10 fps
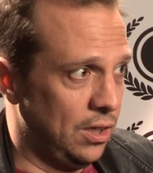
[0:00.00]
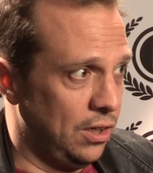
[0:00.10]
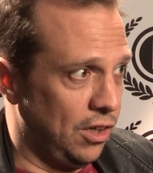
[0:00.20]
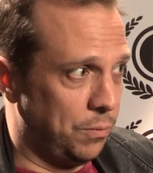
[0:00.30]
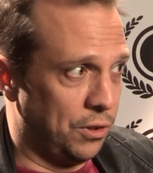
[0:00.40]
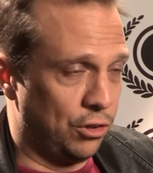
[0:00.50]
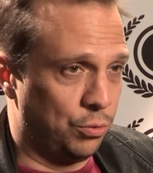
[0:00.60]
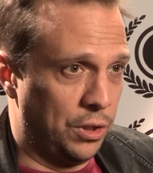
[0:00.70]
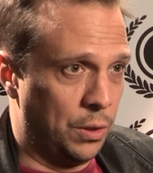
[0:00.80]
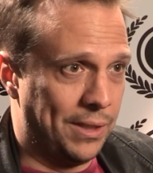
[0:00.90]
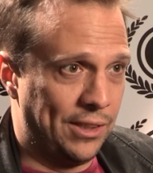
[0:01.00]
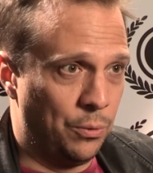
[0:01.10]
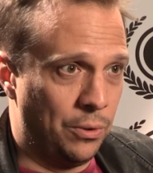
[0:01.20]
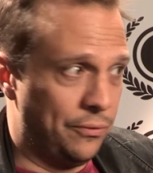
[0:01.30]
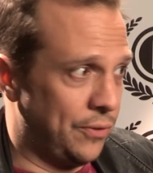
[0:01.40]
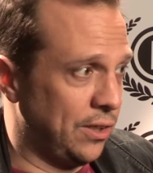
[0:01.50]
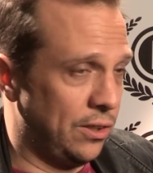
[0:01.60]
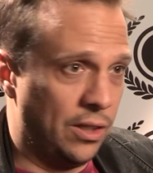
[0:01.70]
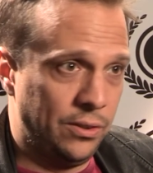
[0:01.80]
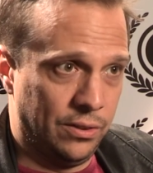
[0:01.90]
is because we hope that they will find an
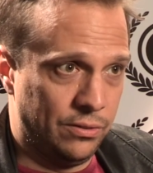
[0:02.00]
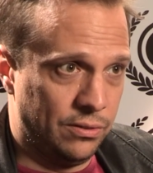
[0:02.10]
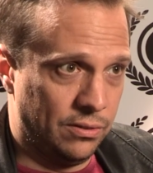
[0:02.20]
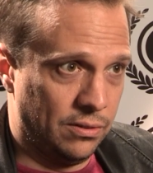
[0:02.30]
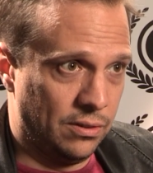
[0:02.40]
audience.